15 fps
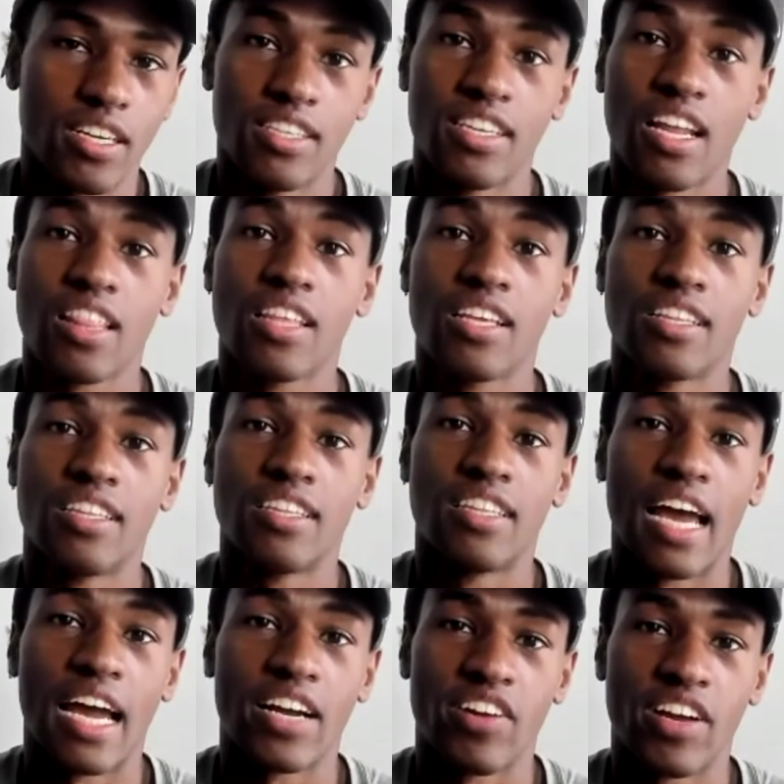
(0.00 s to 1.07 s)
Nothing
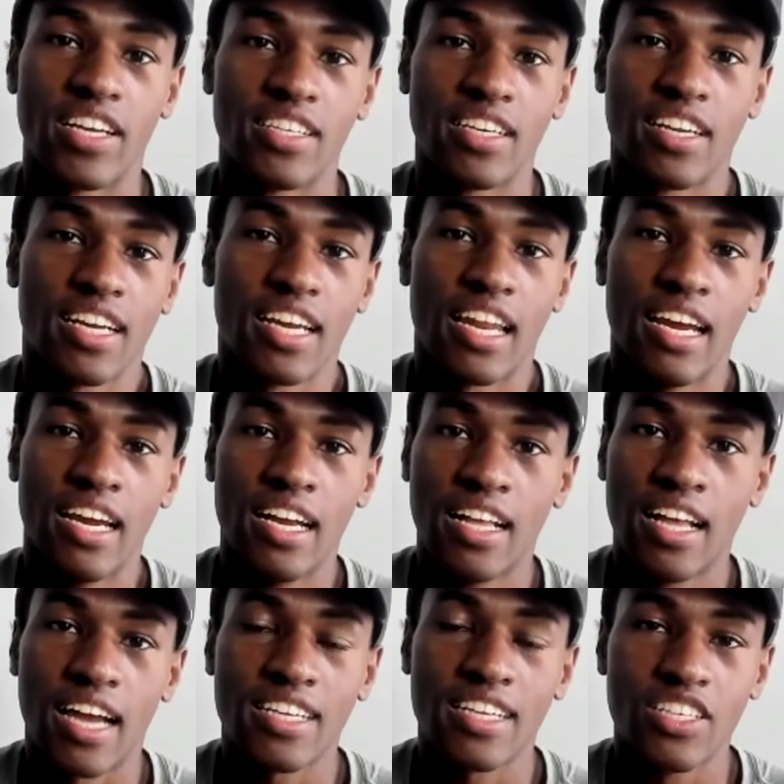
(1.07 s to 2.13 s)
that crazy. And again,
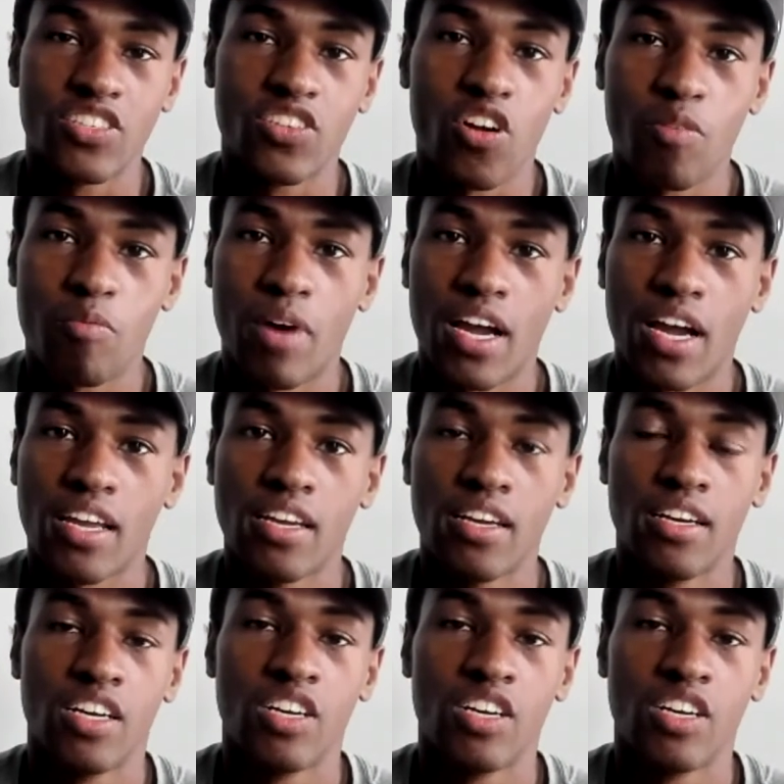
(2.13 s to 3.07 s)
I say start by